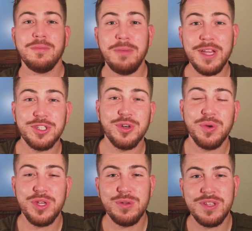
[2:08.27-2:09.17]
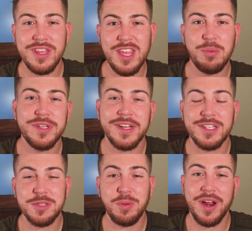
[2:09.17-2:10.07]
Make sure when using the heat
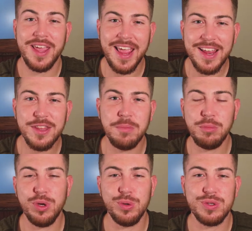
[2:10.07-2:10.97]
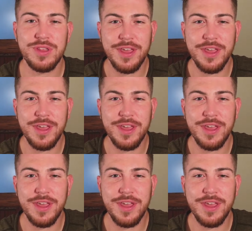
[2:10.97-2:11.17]
protectant spray and the mousse